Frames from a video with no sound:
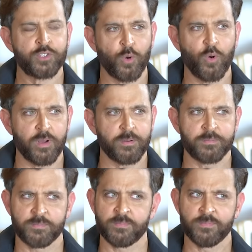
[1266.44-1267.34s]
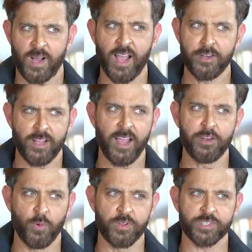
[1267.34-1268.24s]
So, I
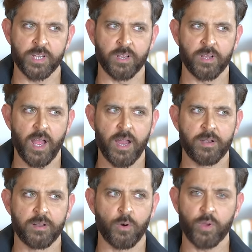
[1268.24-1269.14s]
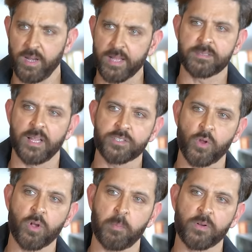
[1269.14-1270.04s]
know what you're saying. And okay, let's
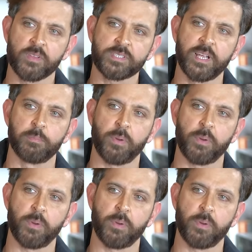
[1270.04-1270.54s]
talk about the skill